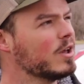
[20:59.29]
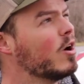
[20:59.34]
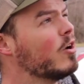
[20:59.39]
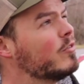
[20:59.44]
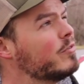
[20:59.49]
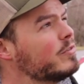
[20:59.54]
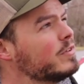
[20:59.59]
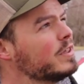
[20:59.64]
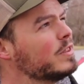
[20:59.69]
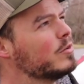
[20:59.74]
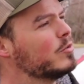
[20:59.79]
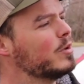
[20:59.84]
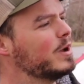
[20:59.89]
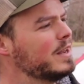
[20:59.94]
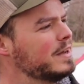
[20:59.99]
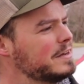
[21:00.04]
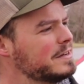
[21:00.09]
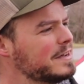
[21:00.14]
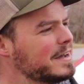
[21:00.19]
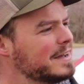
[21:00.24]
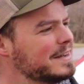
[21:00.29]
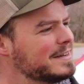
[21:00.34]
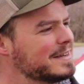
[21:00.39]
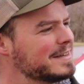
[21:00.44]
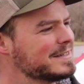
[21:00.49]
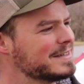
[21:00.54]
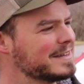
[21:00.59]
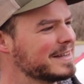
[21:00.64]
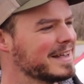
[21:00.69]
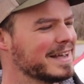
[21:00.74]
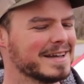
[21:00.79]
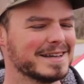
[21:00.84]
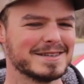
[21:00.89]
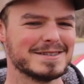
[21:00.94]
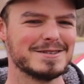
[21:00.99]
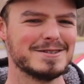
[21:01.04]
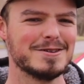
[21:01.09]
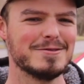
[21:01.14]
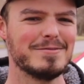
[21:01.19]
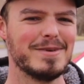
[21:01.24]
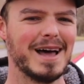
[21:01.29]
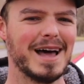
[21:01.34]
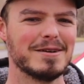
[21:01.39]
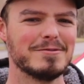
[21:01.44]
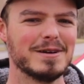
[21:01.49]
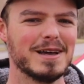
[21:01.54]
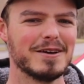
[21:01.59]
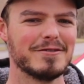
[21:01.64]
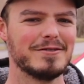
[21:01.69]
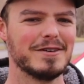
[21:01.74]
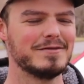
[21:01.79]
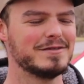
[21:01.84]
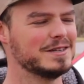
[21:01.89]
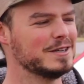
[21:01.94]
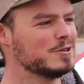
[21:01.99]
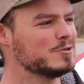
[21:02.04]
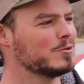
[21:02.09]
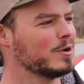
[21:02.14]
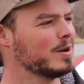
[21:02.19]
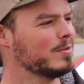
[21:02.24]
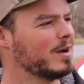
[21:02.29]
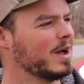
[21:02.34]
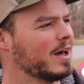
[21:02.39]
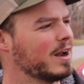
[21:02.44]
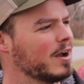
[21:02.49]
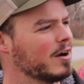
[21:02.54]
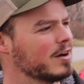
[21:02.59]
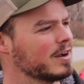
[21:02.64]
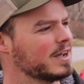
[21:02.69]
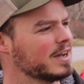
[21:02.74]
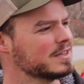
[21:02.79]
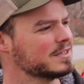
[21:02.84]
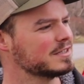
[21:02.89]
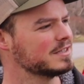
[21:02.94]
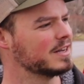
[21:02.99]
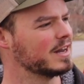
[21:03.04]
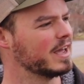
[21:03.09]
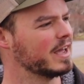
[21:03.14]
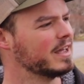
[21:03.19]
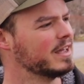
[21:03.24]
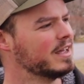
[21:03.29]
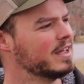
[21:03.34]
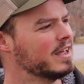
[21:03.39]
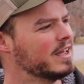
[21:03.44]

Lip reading: Hopefully the wind doesn't kick us too bad. We got 15, 20 mile an hour gusts today.